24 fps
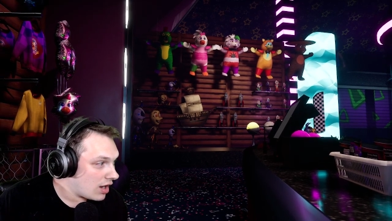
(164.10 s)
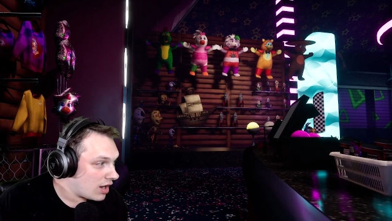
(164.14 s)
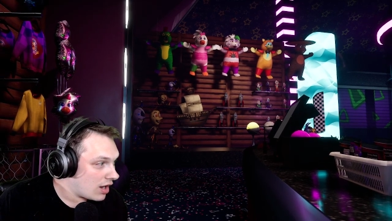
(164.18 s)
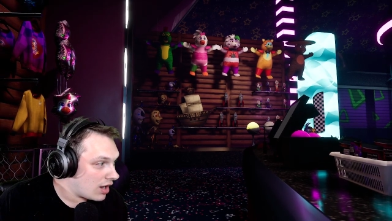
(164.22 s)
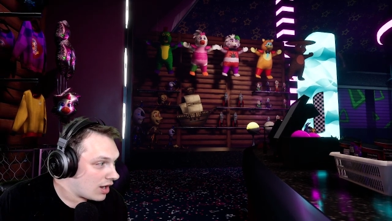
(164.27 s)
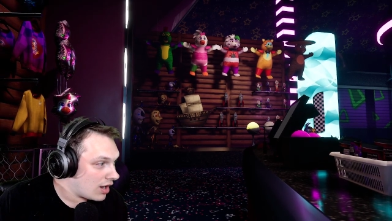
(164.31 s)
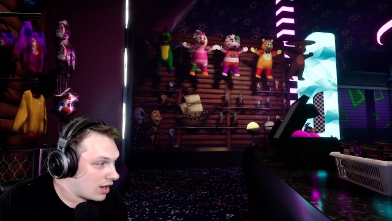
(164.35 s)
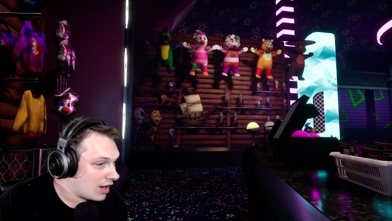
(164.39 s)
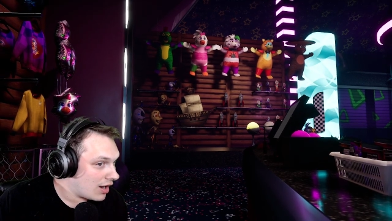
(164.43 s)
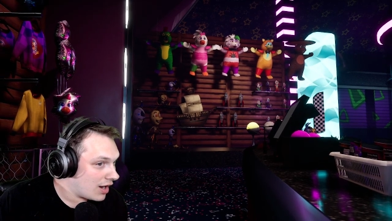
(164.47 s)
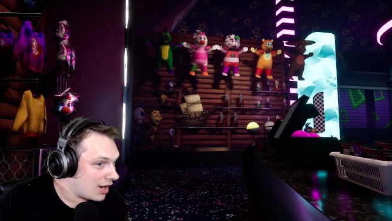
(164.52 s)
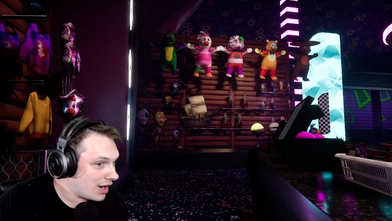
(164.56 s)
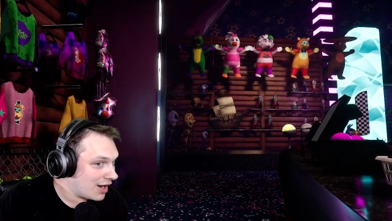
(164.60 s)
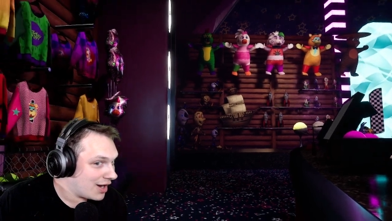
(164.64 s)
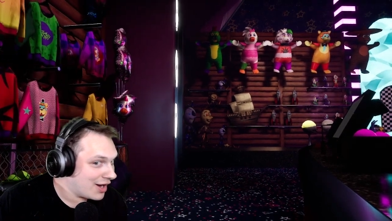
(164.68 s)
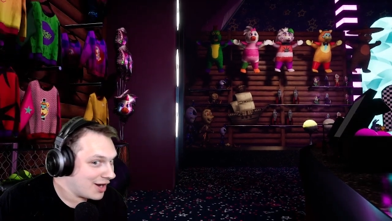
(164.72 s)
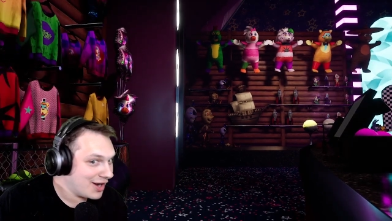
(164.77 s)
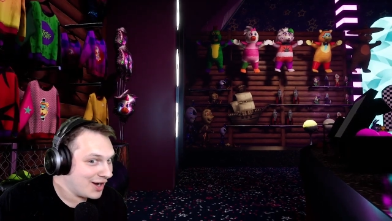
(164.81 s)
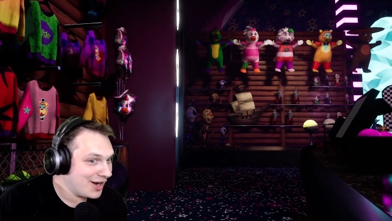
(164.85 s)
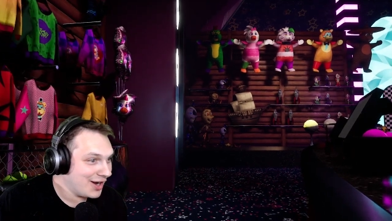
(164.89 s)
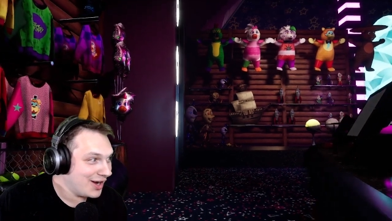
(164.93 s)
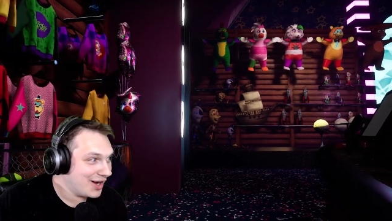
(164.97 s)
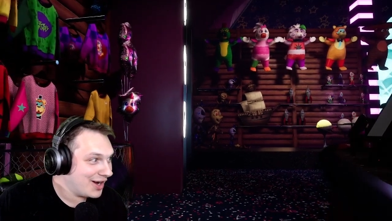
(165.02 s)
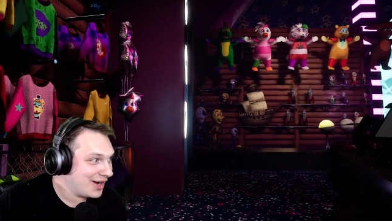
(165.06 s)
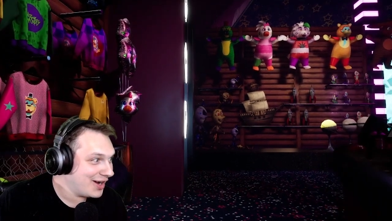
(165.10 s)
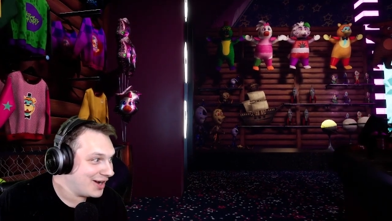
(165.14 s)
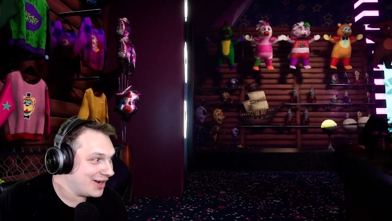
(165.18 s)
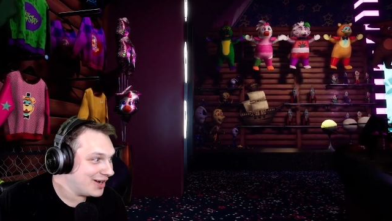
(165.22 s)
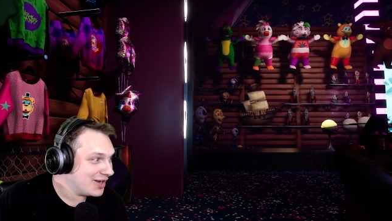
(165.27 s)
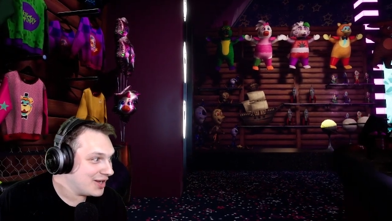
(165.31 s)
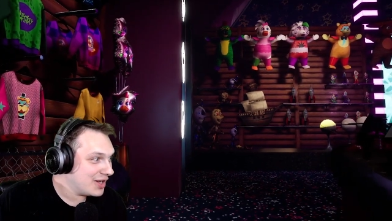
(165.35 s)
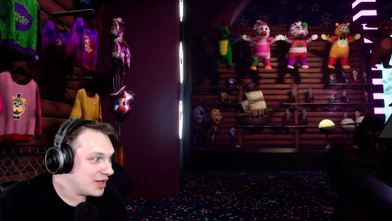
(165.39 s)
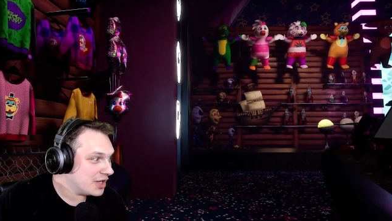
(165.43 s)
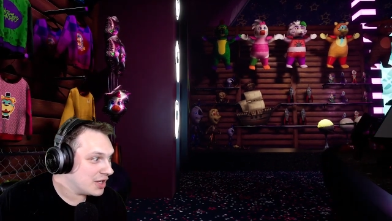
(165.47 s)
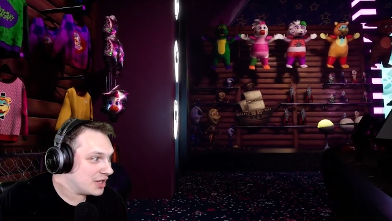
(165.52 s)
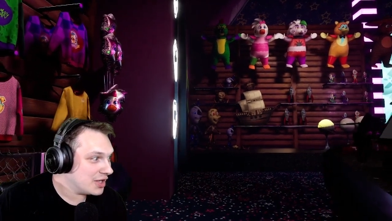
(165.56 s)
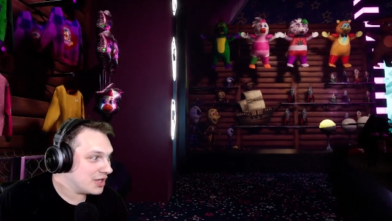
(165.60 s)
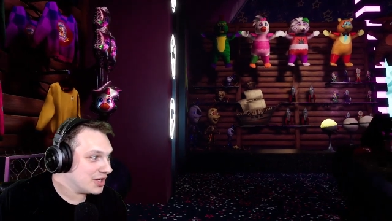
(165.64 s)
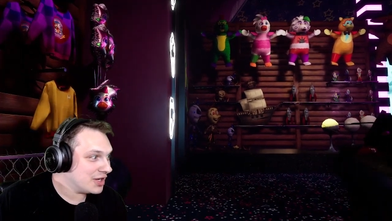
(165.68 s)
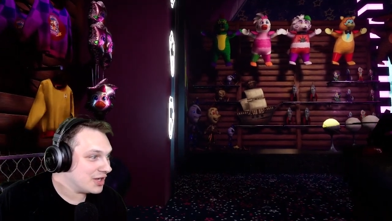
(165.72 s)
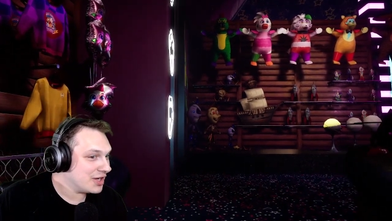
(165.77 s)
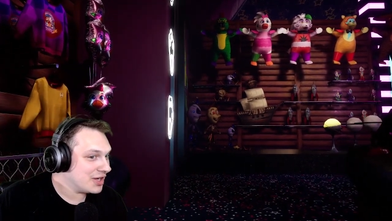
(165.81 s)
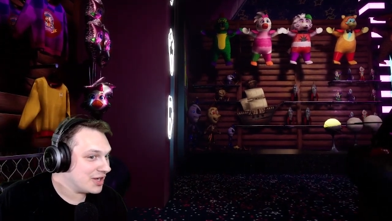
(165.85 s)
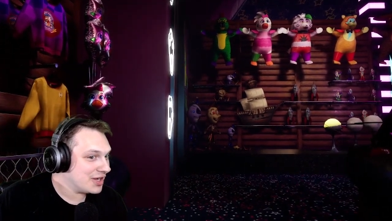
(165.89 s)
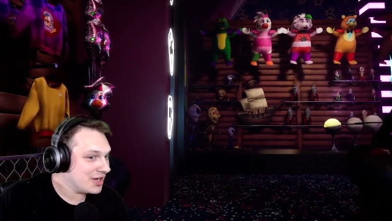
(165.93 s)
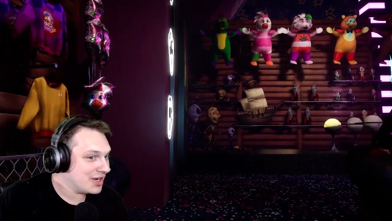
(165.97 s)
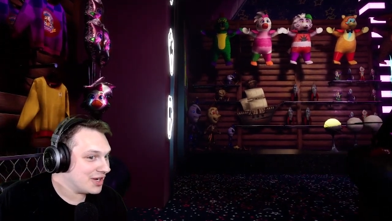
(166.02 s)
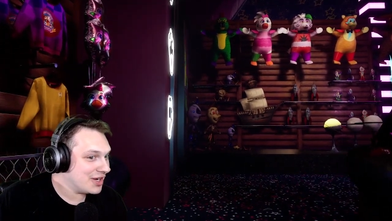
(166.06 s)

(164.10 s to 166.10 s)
(no one is talking)